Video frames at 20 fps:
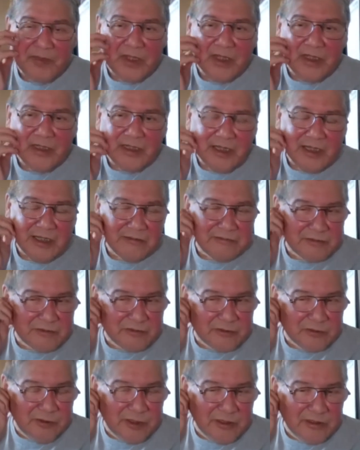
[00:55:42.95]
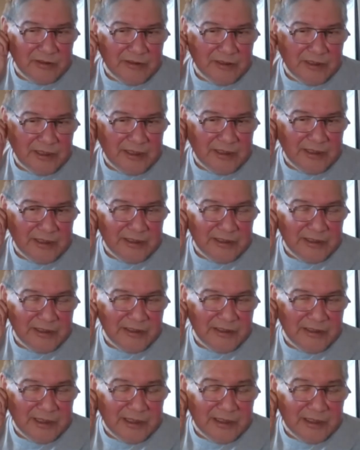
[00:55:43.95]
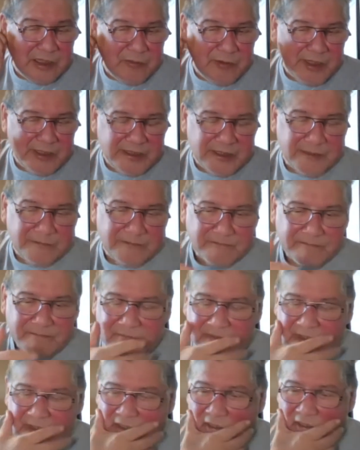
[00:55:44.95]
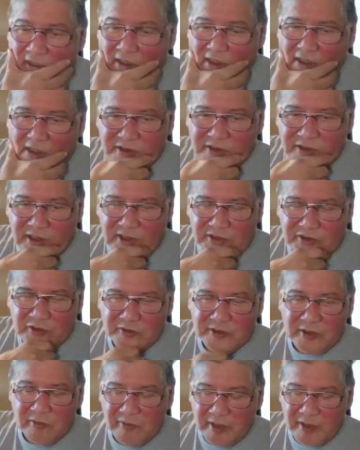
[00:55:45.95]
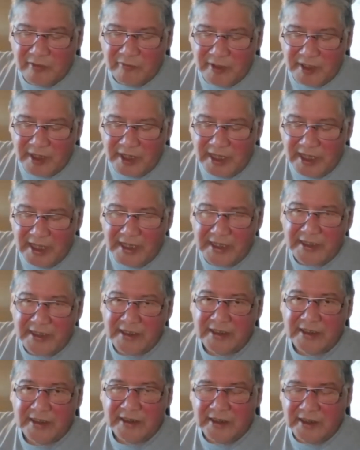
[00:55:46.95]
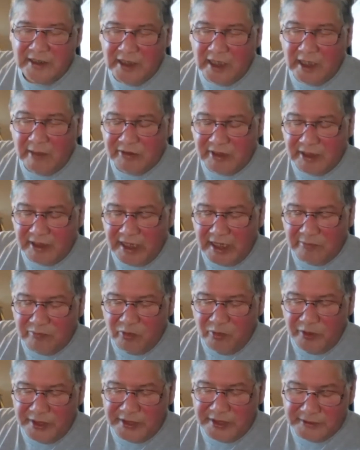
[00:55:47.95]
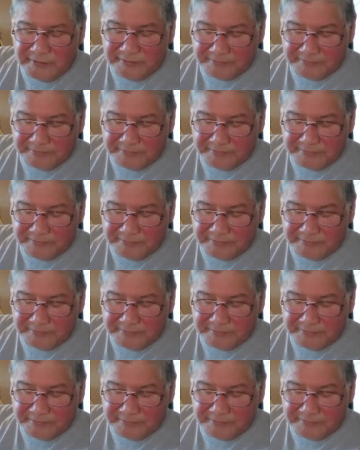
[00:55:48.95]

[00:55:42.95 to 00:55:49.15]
And uh, so uh, and they went in and I, I, sh- I, showed them what, what I had up to that point.